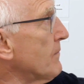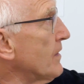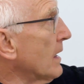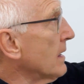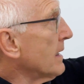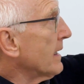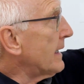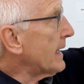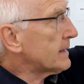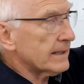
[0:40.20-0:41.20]
bringing
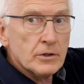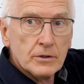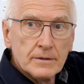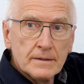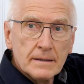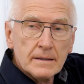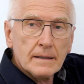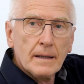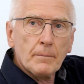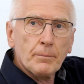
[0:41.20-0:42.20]
electrical
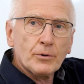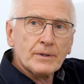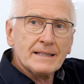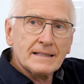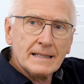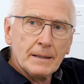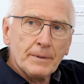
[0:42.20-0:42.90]
components deep